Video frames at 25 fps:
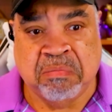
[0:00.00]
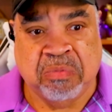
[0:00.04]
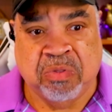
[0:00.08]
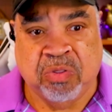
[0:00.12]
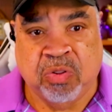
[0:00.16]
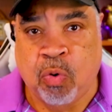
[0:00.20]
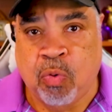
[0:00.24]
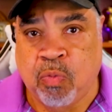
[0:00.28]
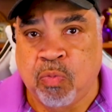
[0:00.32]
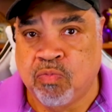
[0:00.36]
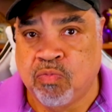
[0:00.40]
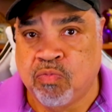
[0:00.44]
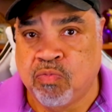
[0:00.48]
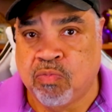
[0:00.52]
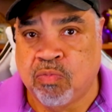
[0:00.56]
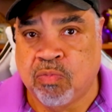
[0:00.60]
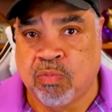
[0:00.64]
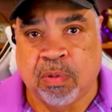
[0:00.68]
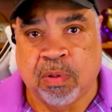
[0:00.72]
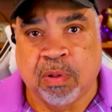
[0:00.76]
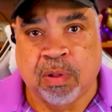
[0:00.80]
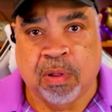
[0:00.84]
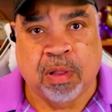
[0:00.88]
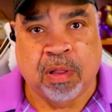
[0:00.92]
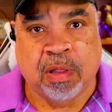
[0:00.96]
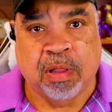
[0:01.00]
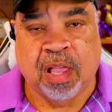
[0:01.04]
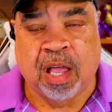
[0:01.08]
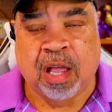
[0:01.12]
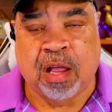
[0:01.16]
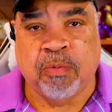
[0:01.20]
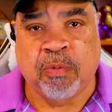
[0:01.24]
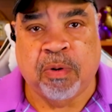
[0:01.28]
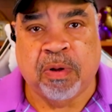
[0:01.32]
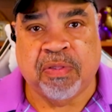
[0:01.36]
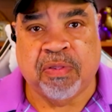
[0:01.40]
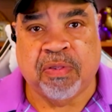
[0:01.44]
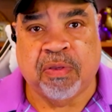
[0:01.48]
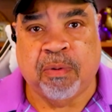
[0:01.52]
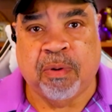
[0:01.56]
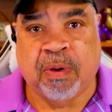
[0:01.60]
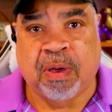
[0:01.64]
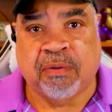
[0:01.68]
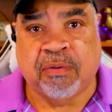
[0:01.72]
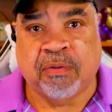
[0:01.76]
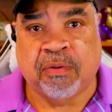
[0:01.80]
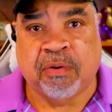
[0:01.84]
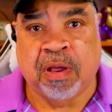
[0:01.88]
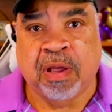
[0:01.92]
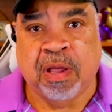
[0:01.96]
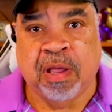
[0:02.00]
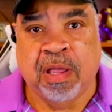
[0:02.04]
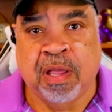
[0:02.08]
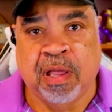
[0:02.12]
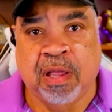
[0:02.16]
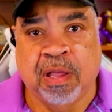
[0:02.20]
Nope, none whatsoever.